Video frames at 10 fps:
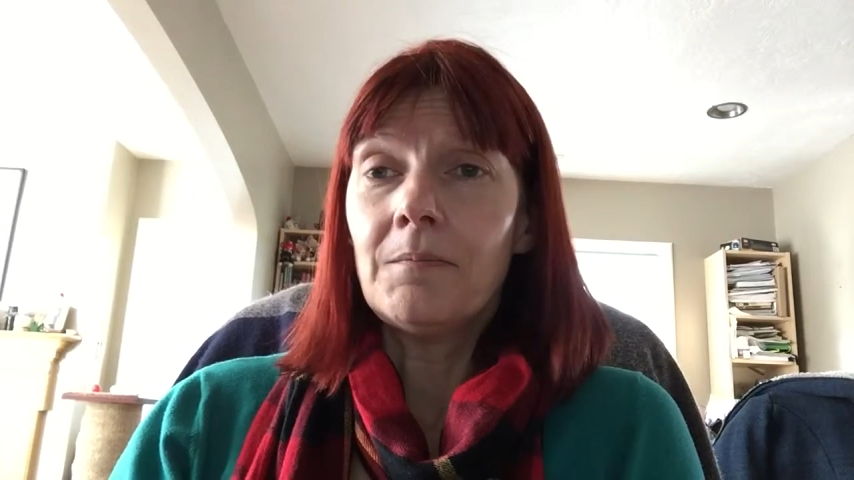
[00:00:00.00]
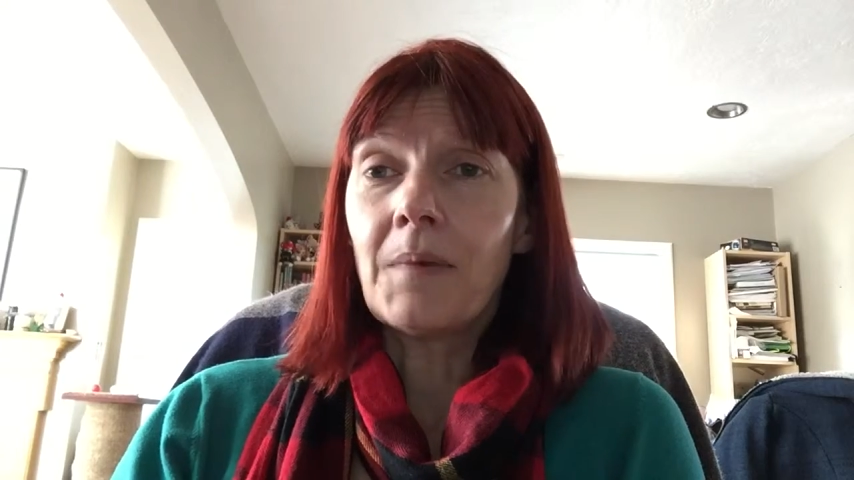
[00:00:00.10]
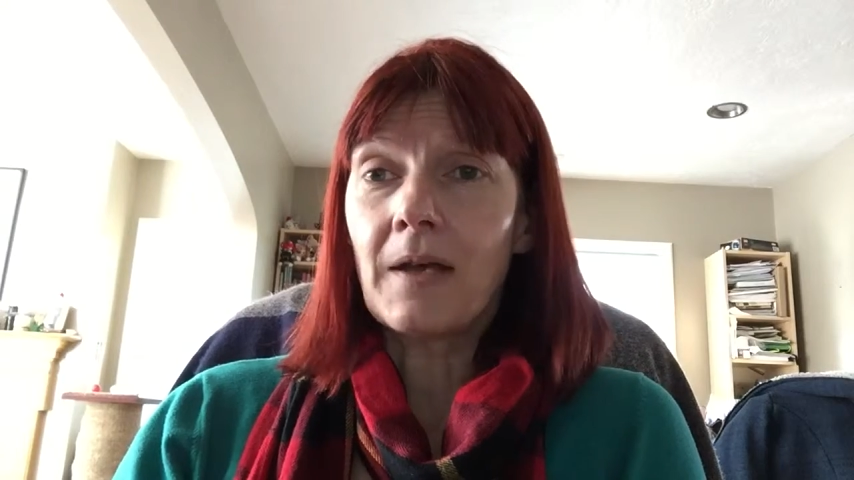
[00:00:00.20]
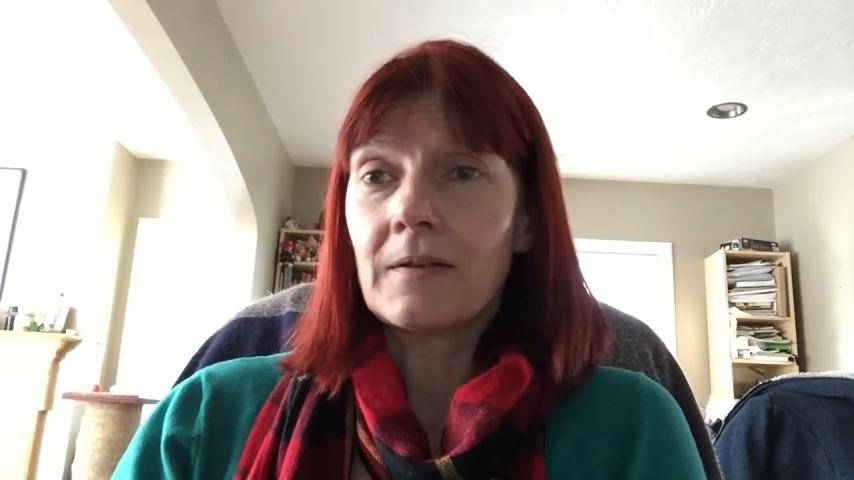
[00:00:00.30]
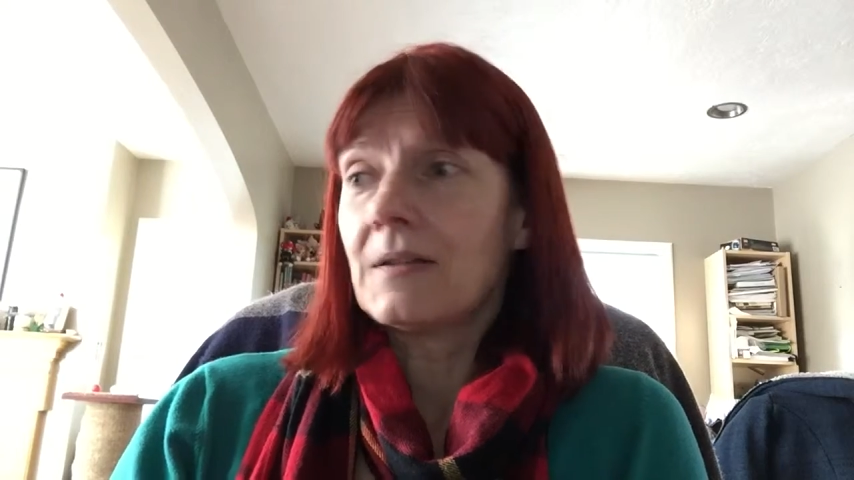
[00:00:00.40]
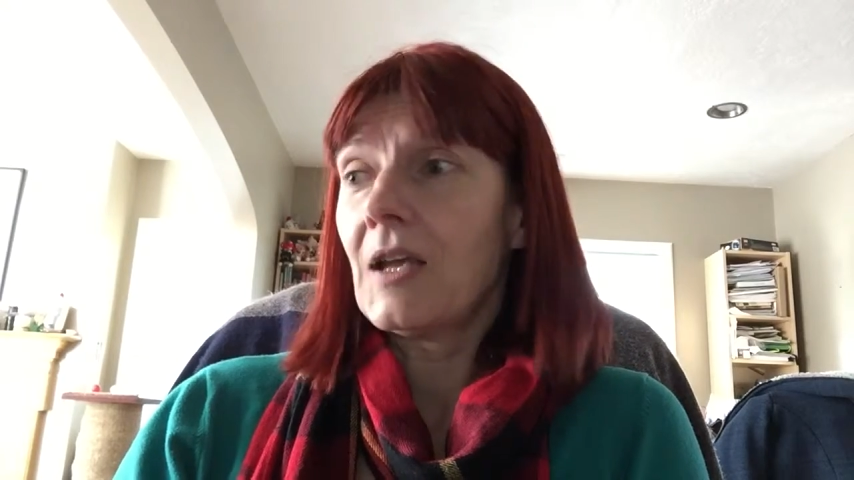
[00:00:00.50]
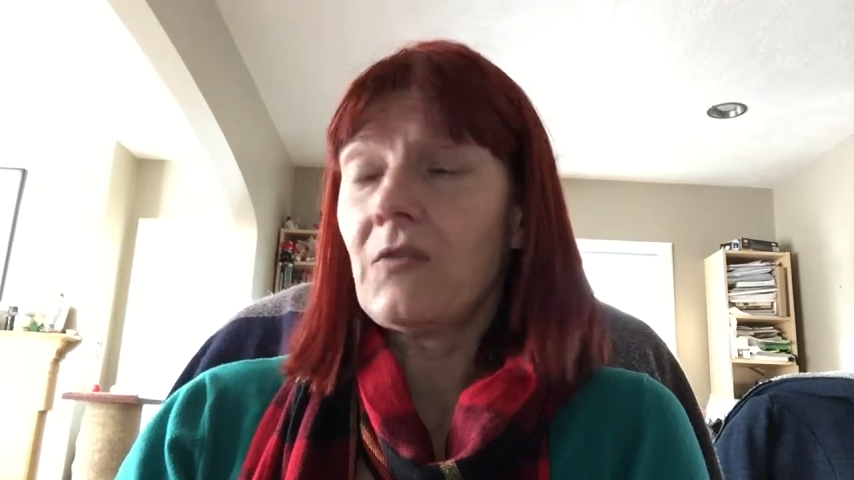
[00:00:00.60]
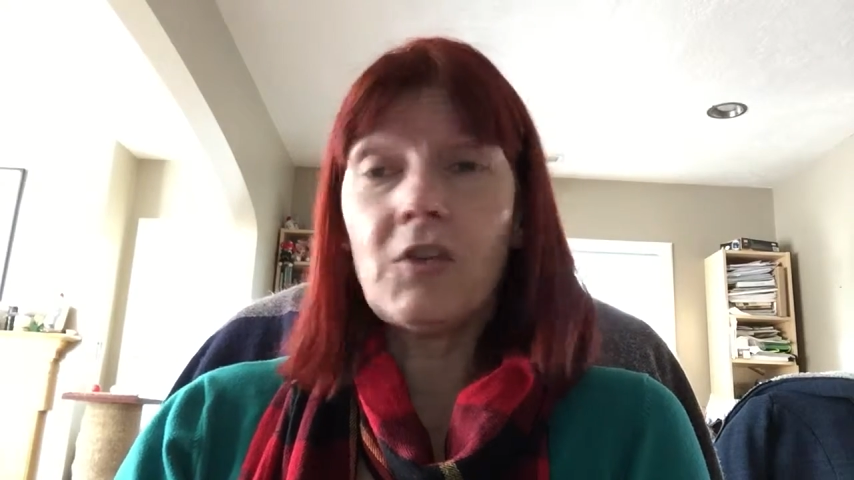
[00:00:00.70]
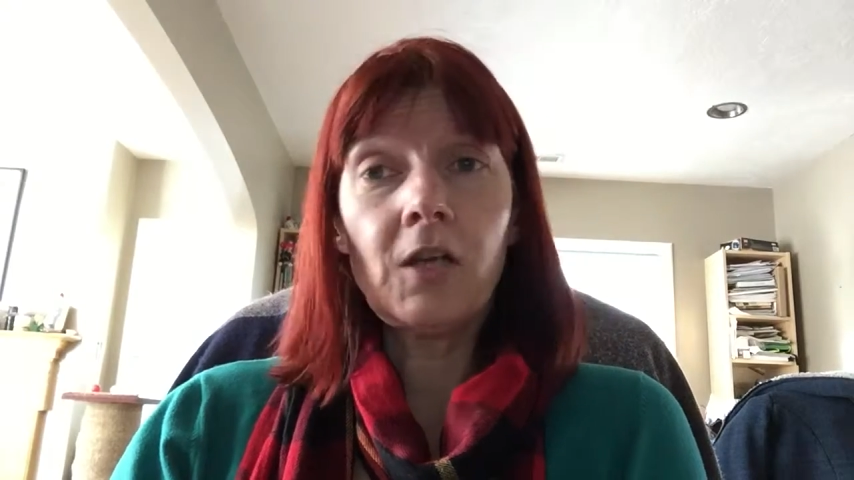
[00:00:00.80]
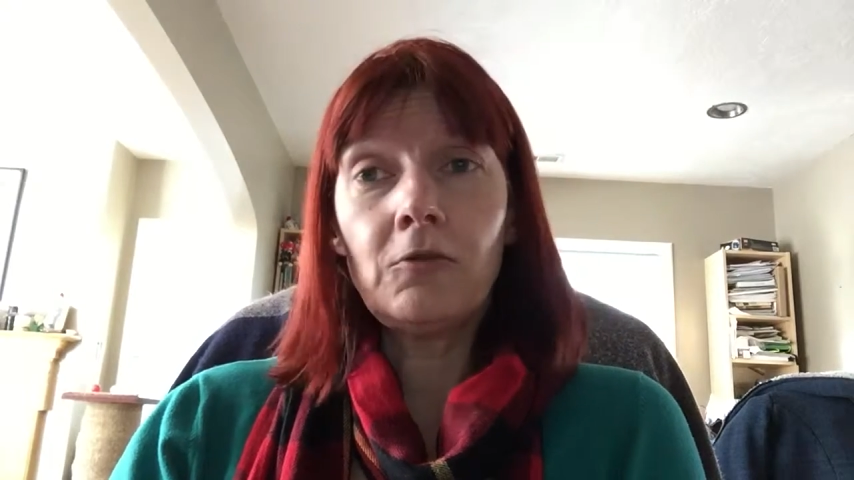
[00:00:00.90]
But
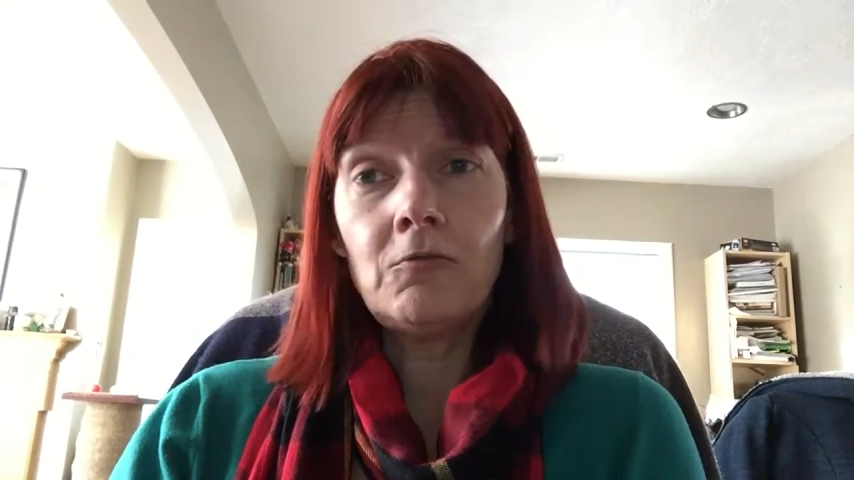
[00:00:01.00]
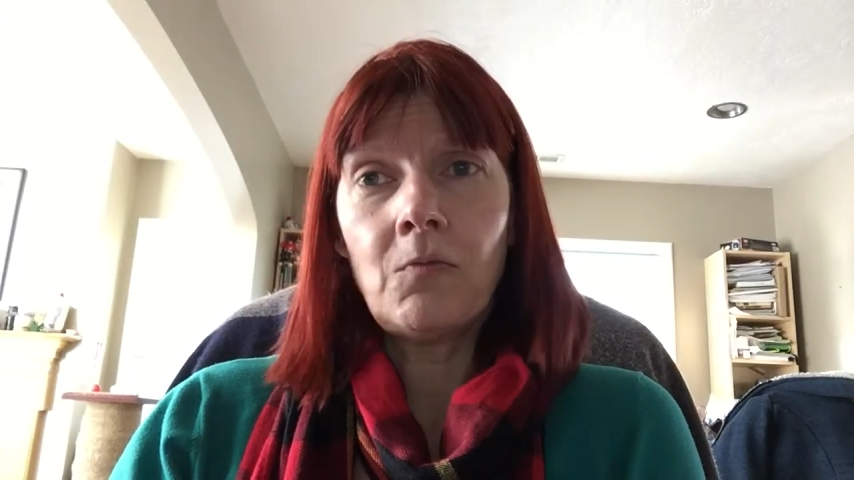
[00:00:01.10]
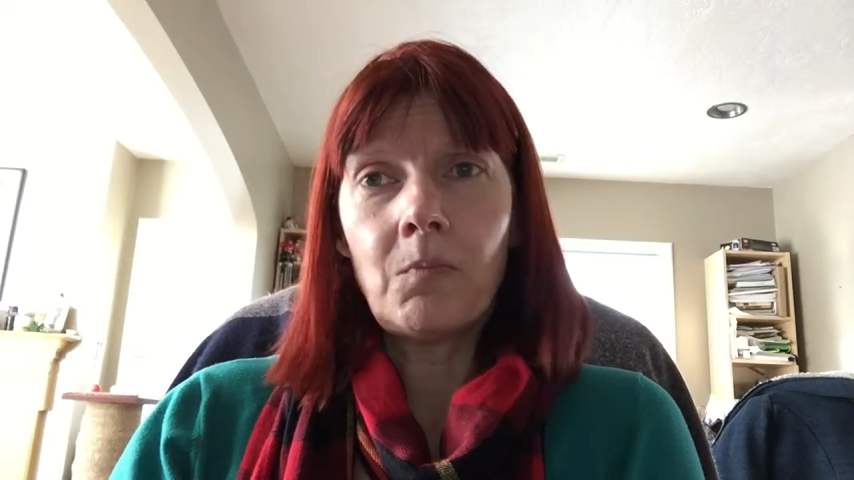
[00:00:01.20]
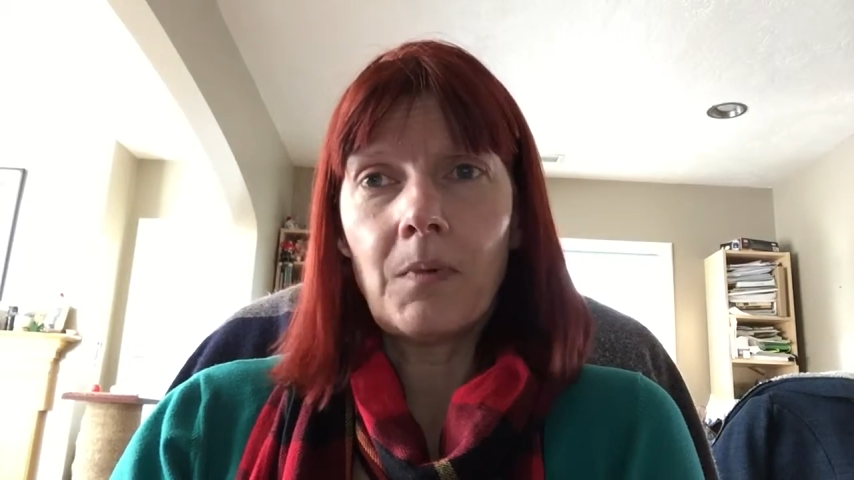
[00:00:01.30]
if you know